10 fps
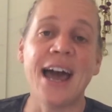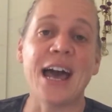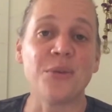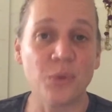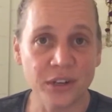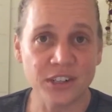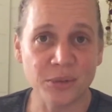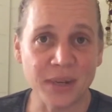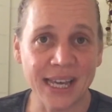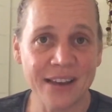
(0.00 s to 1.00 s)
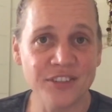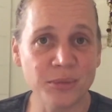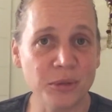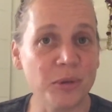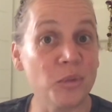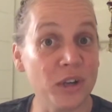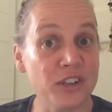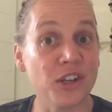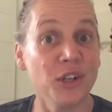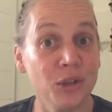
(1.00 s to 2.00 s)
and wanted to be comfortable but
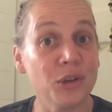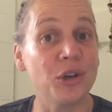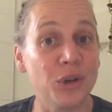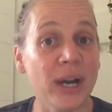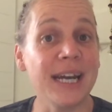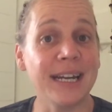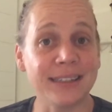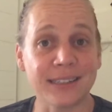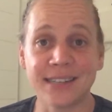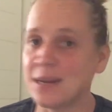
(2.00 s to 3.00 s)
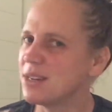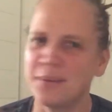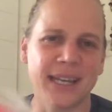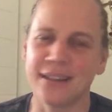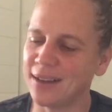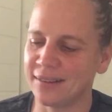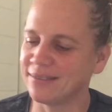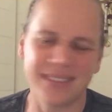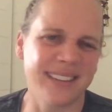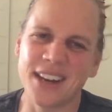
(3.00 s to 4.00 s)
wanted to look great at the same time. Again,
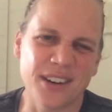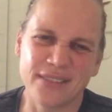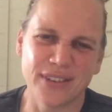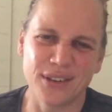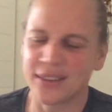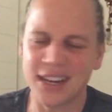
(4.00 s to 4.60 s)
they don't even know.